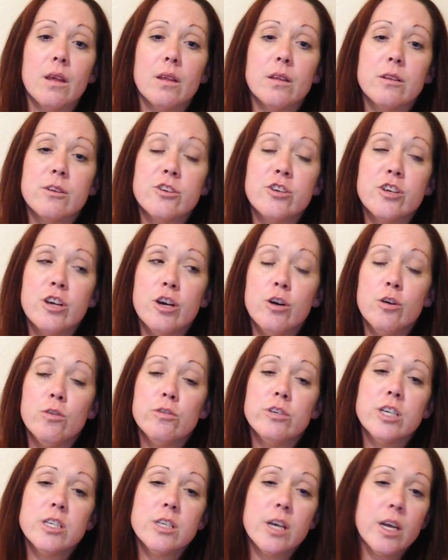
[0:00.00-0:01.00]
So
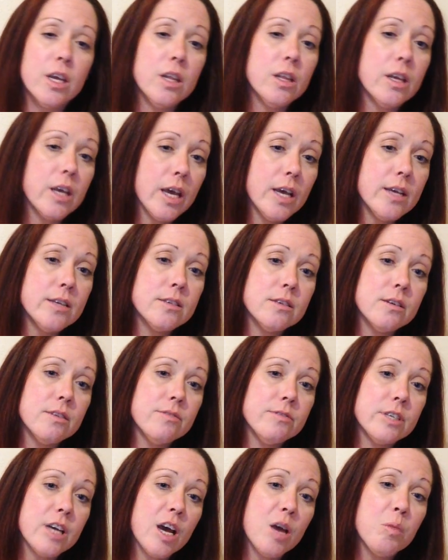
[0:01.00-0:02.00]
just like in the case
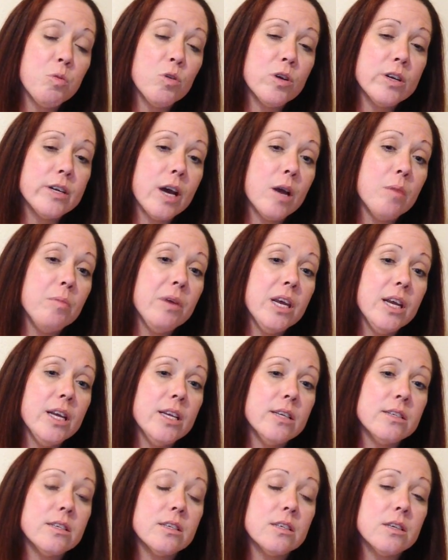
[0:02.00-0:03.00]
of type 1
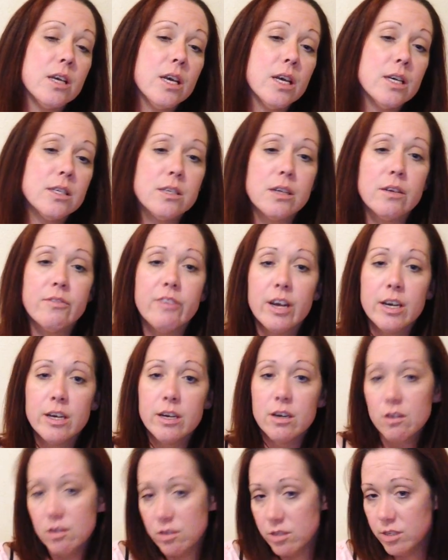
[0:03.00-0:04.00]
diabetes, he has to find
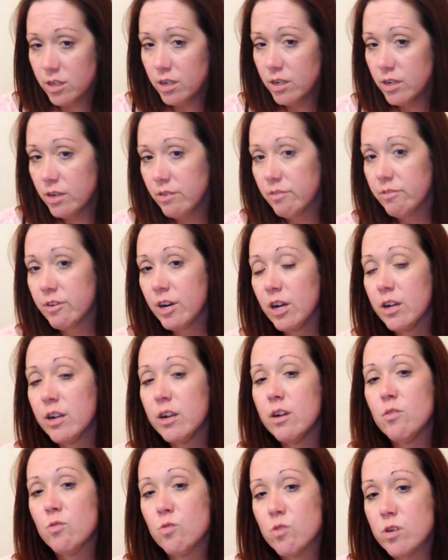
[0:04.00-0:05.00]
an alternative route
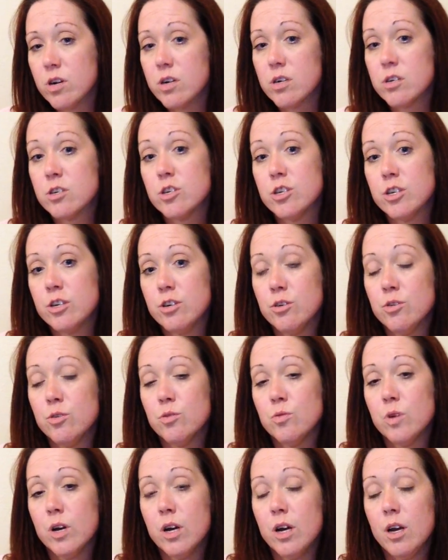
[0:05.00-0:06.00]
in order
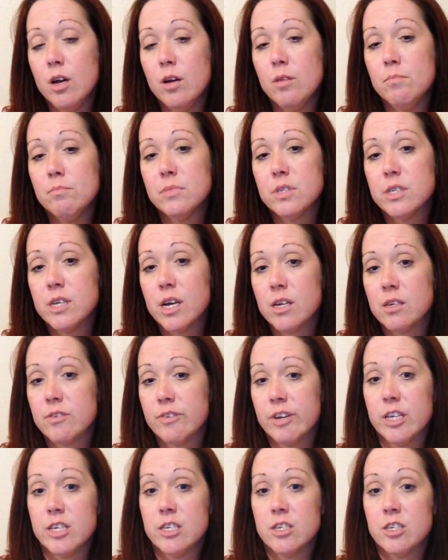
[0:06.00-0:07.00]
to
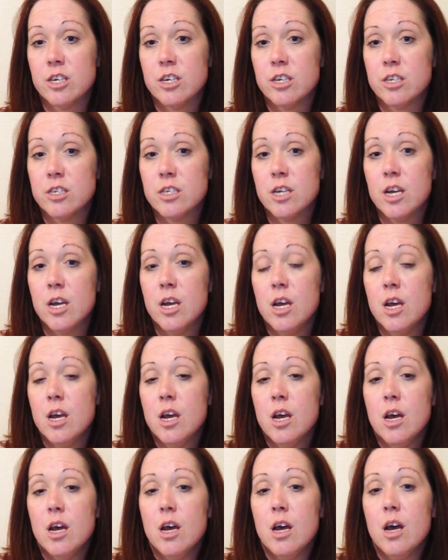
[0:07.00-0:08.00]
satisfy the thirst.
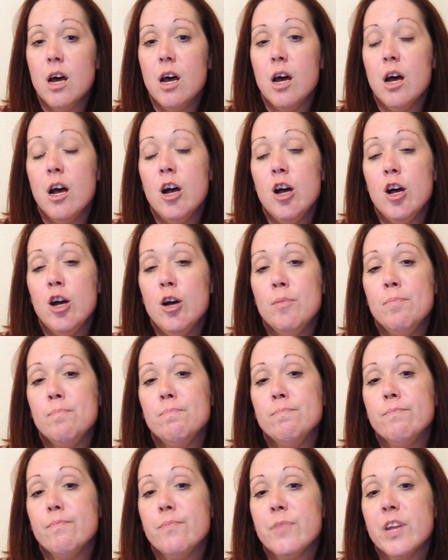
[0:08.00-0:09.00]

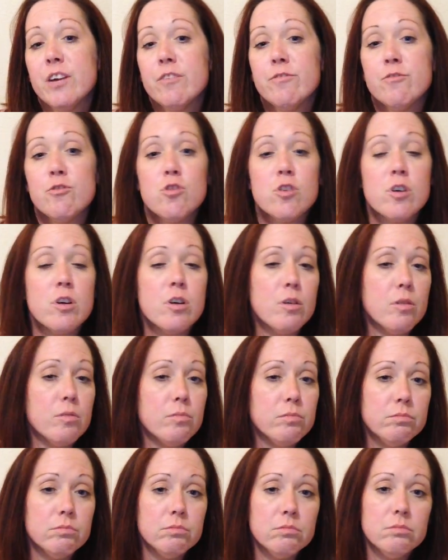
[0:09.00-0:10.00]
Therefore,
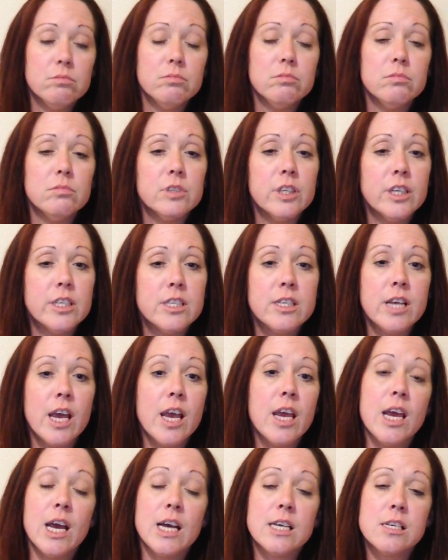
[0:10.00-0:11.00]
let's say
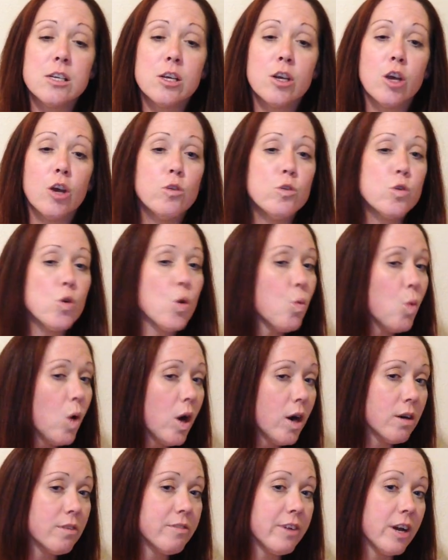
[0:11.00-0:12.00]
he has to go to a
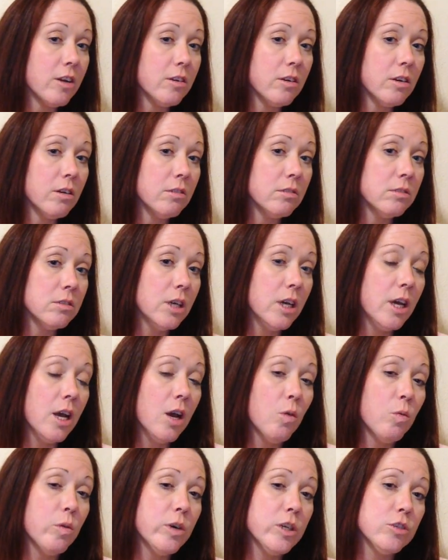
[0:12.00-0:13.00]
water fountain,
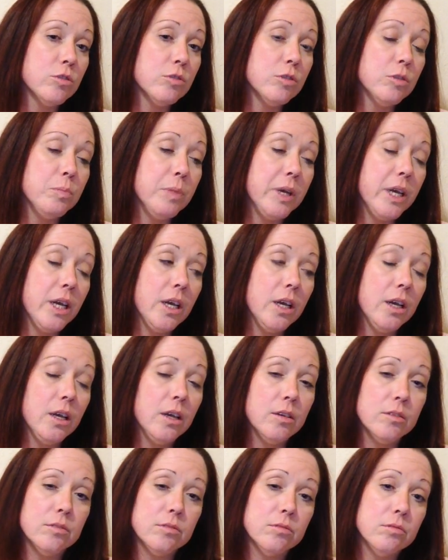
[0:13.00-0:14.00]
which would
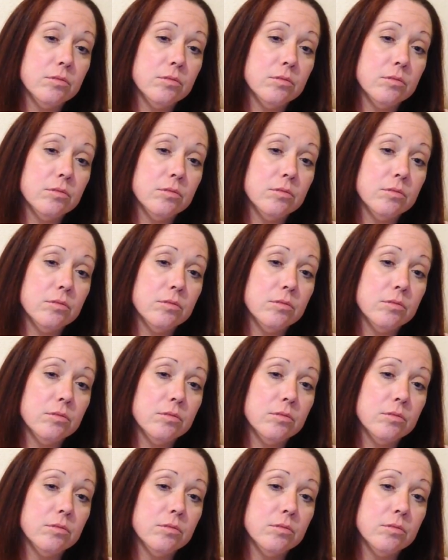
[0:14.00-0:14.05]
be